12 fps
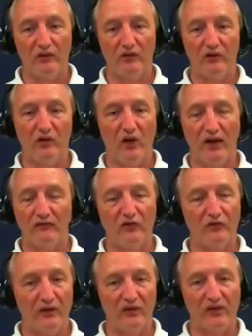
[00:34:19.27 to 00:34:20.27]
you don't have to
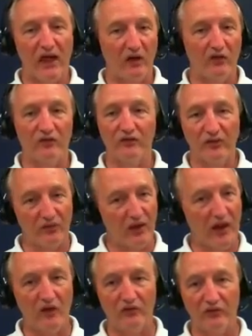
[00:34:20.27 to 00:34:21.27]
spend thousands and
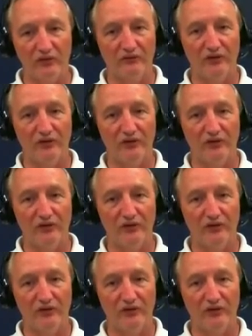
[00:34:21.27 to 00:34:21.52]
thousands of